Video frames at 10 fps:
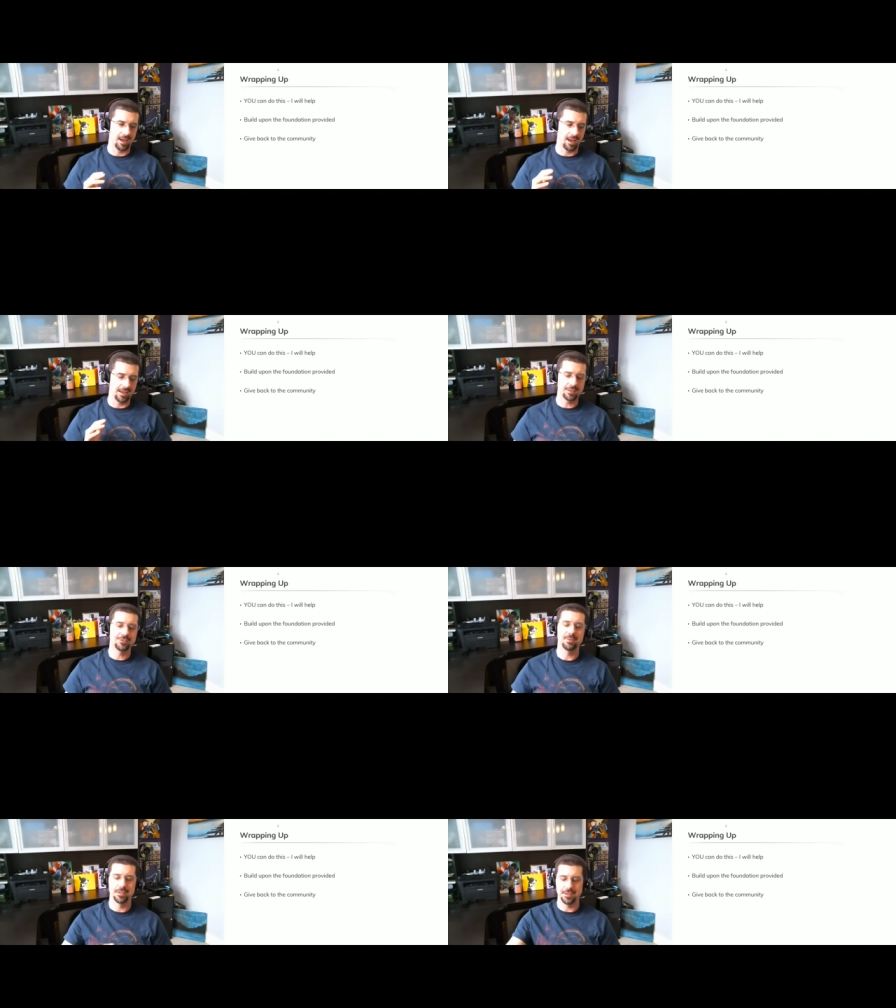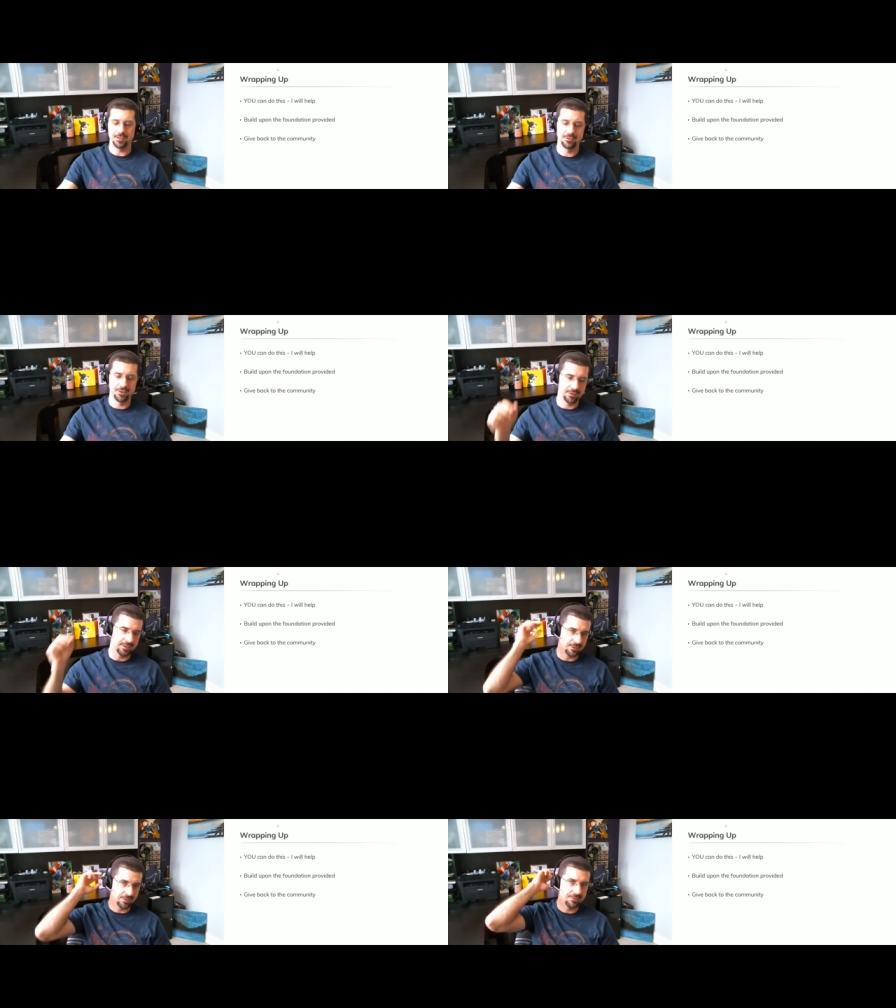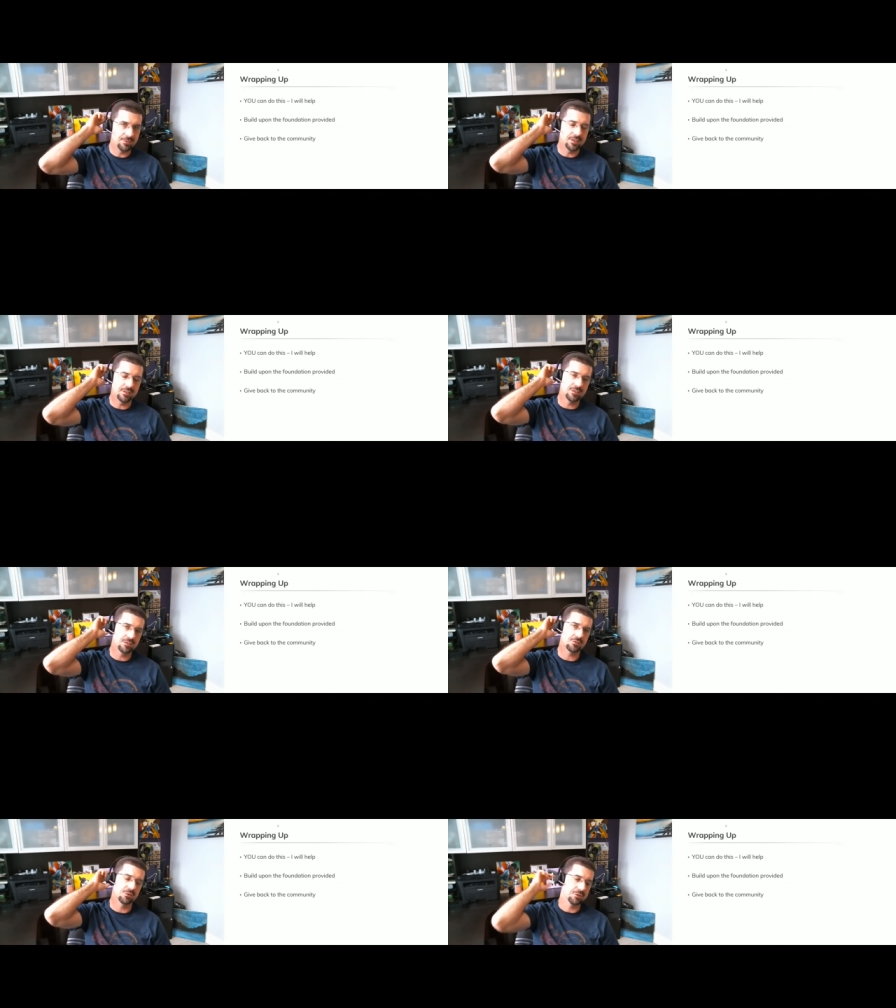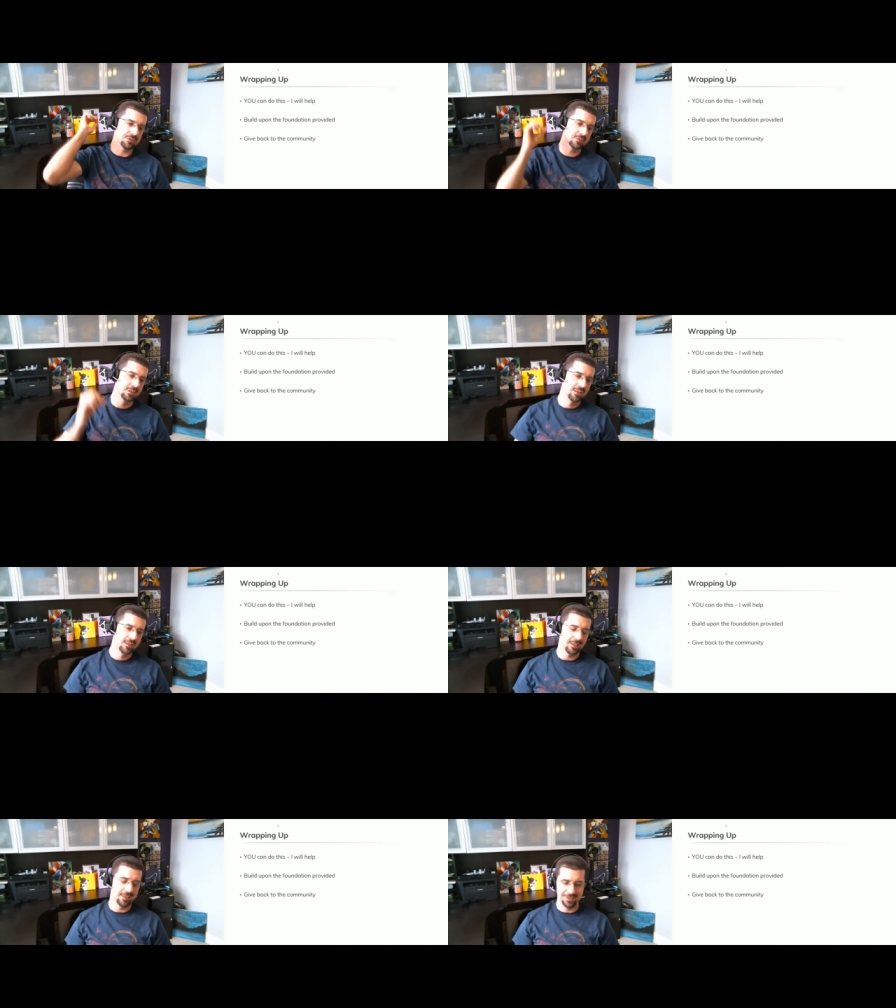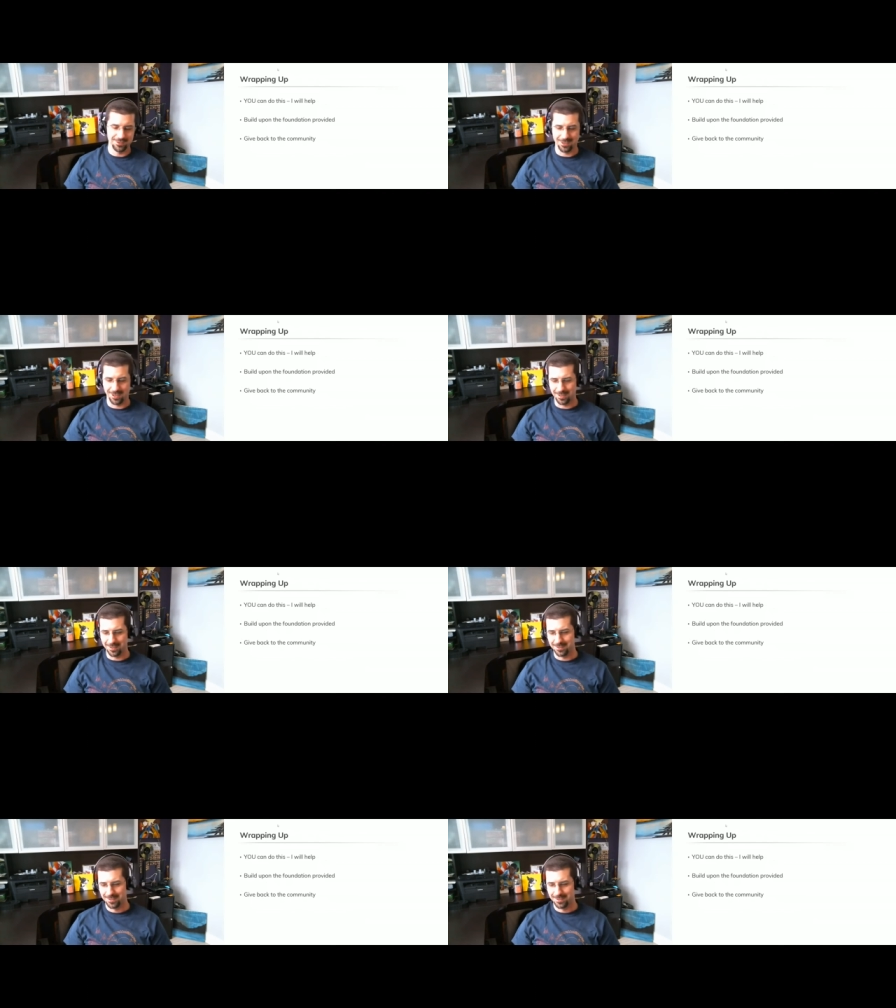I experienced during delivery of this course is uh,